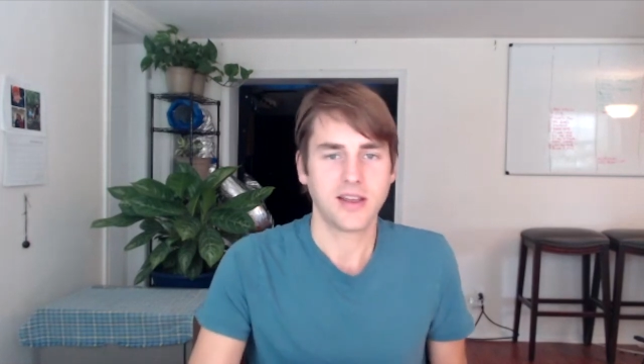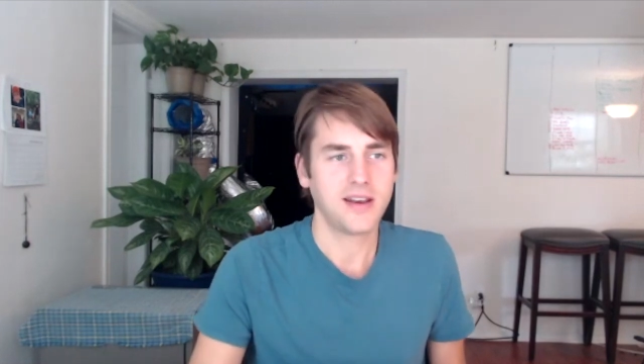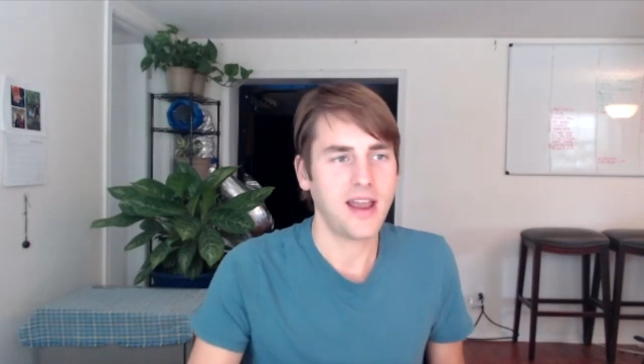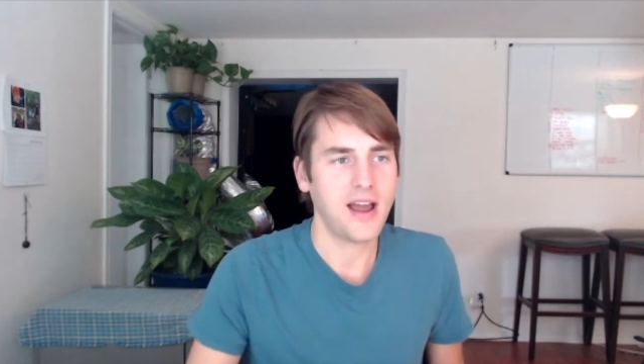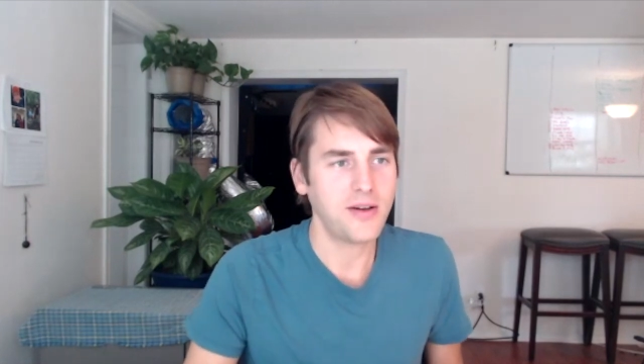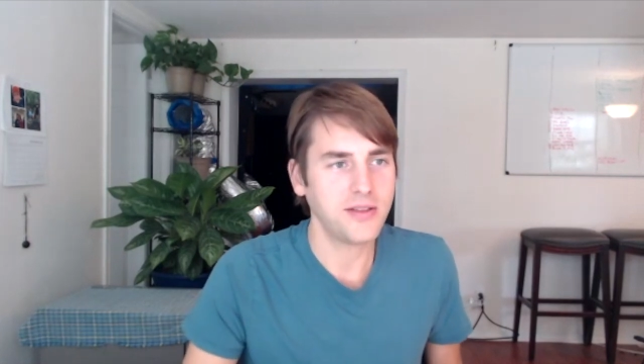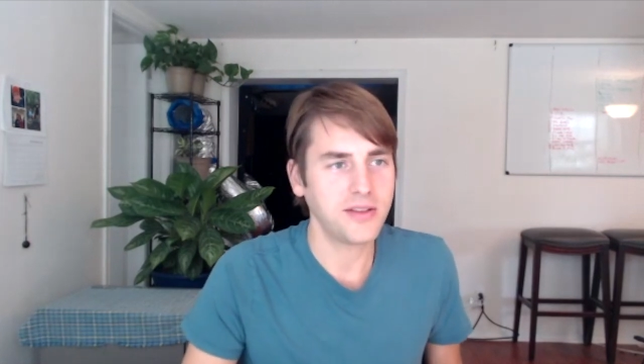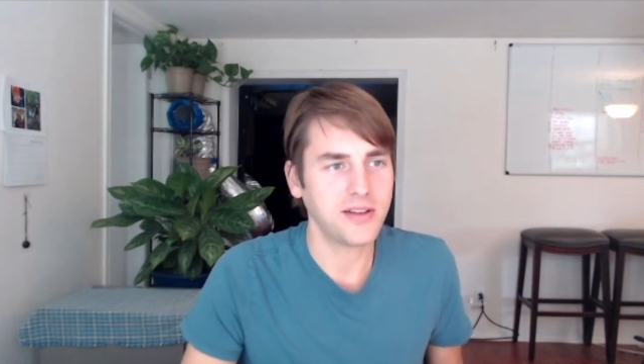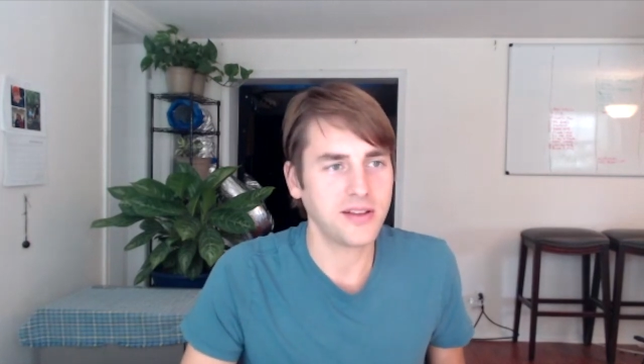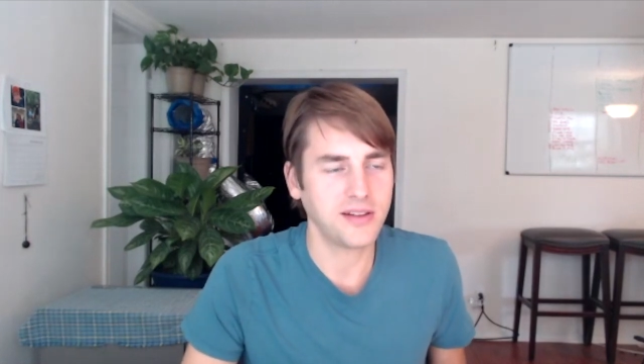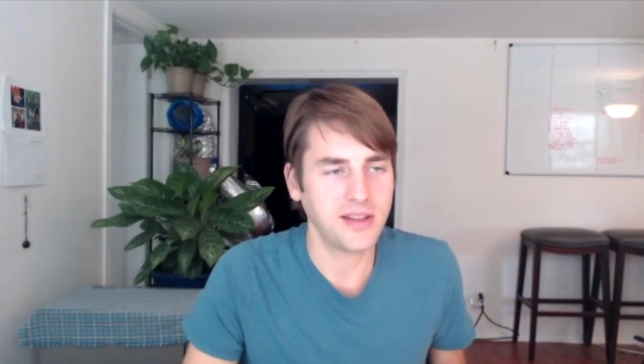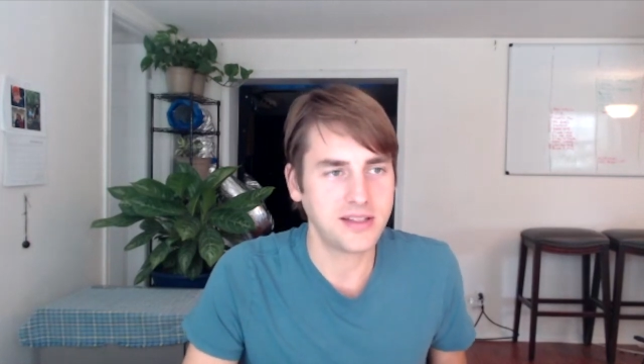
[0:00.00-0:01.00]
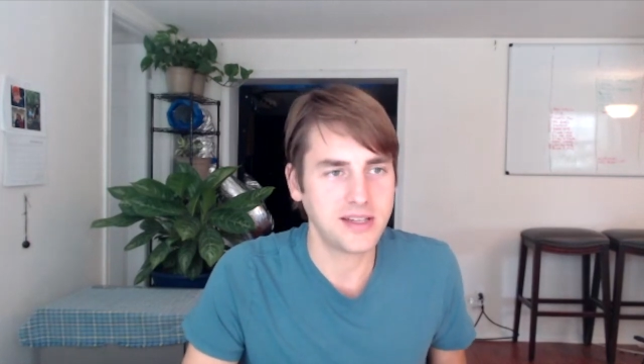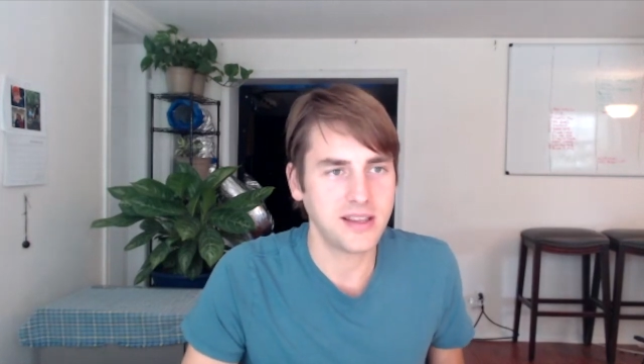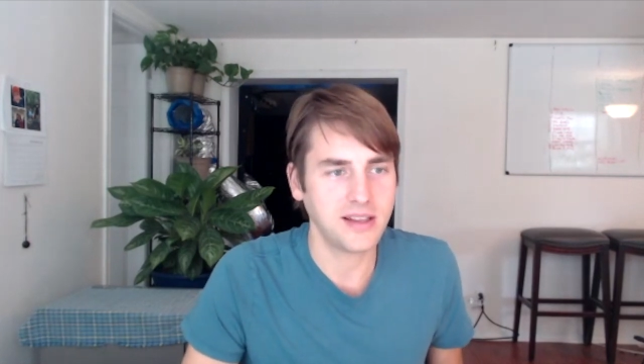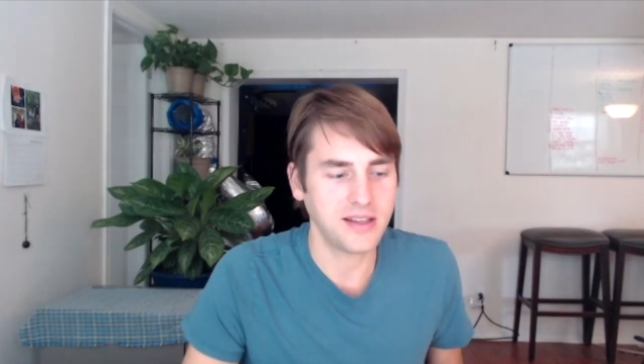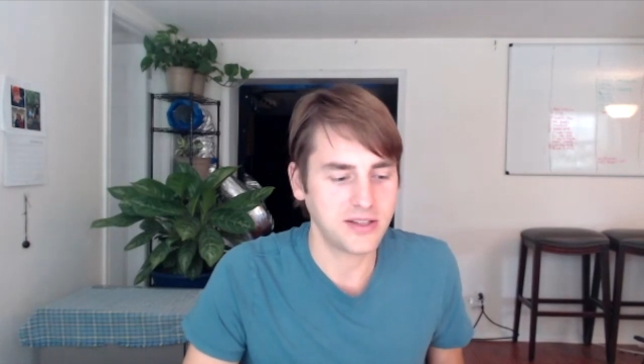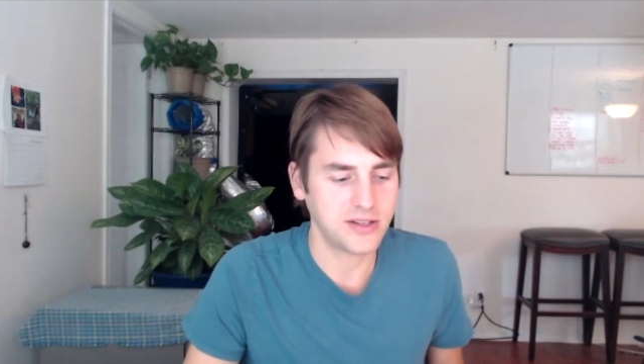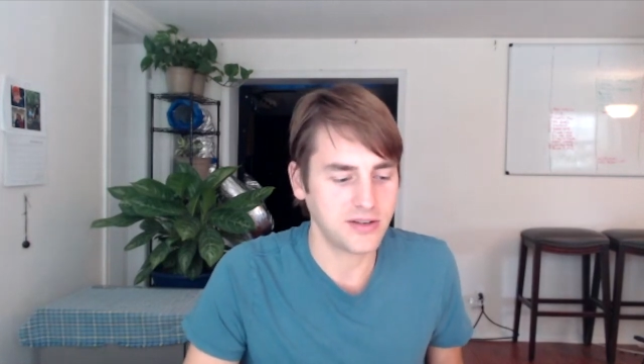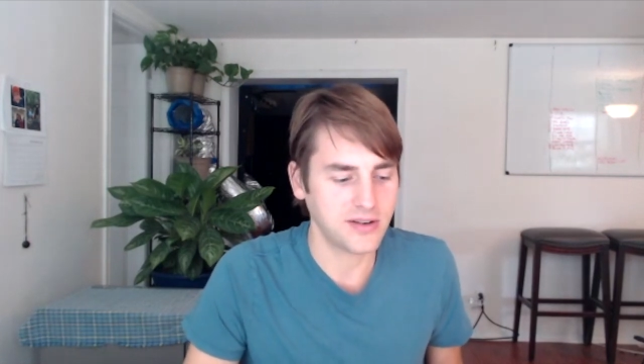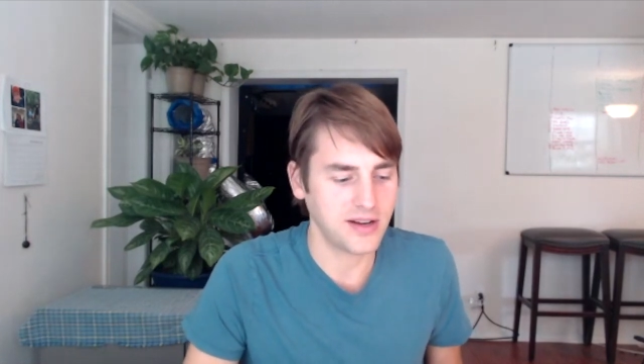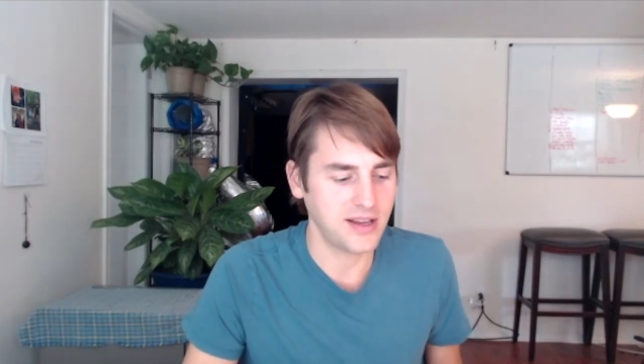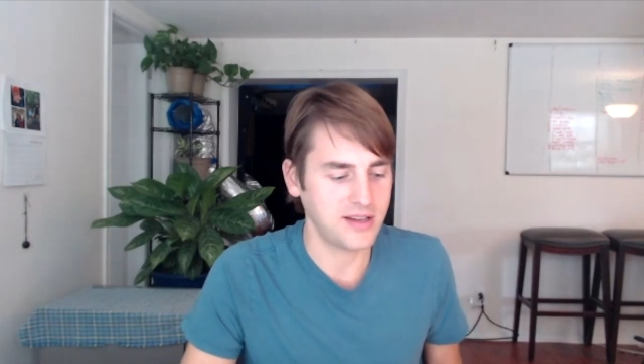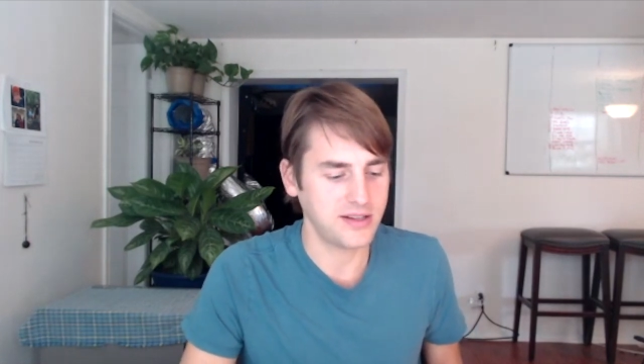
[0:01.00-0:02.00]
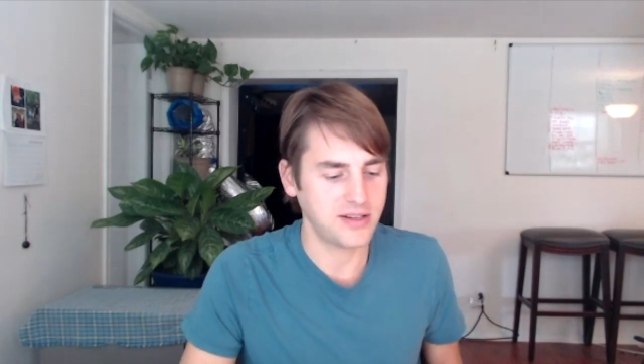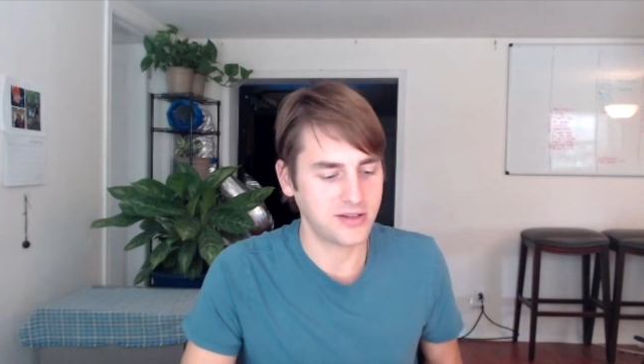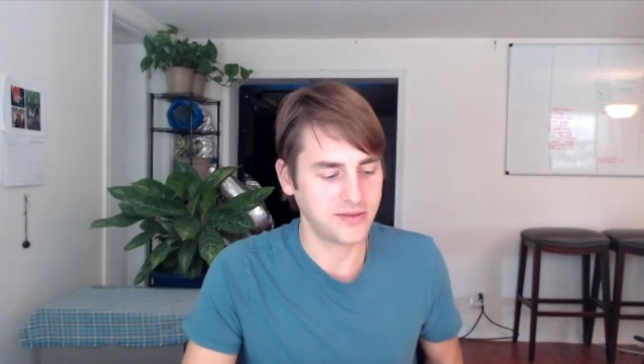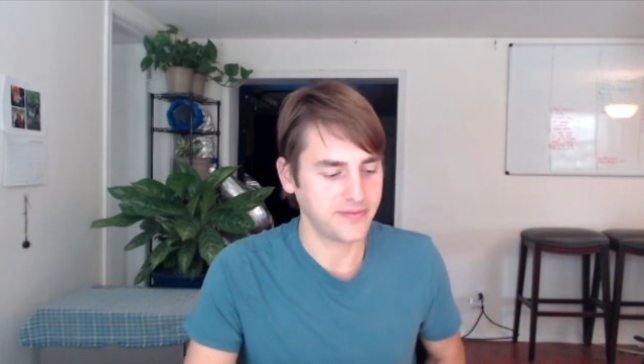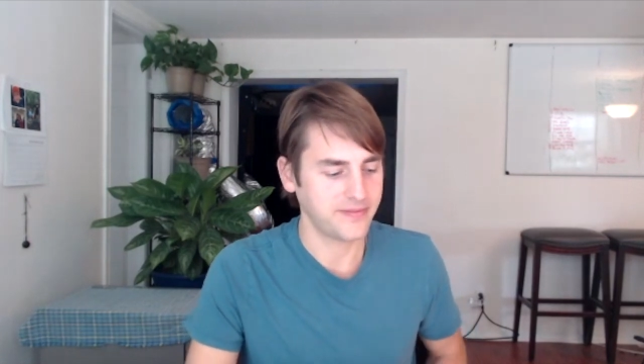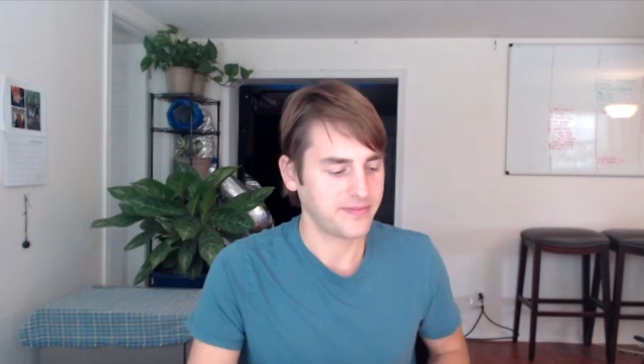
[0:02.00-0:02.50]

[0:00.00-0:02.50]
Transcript: now the let's say the listener is